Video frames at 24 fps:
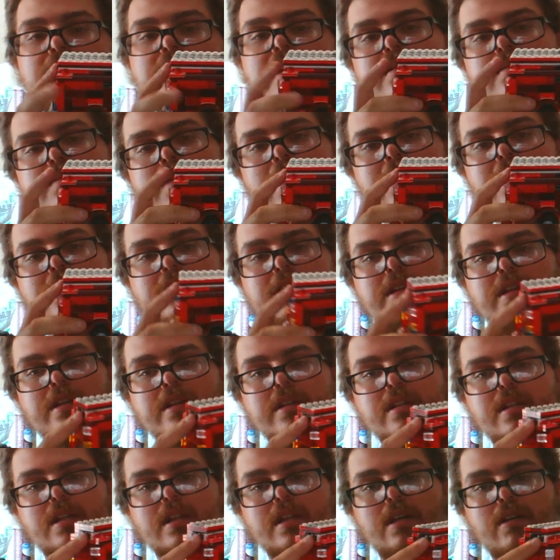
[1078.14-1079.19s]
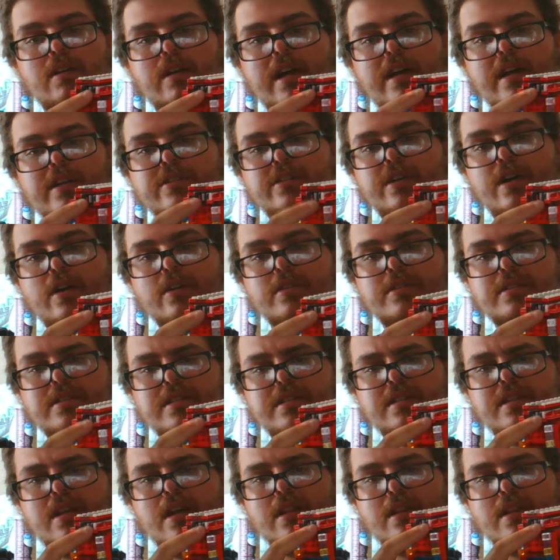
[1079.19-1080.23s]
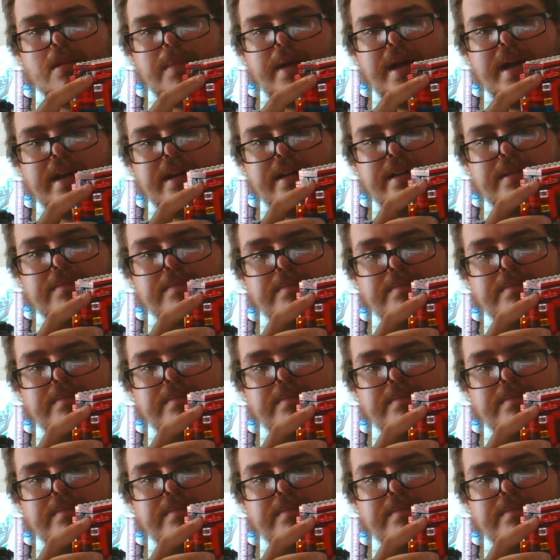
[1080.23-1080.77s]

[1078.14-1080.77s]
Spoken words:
especially with the little extra hoses on the back.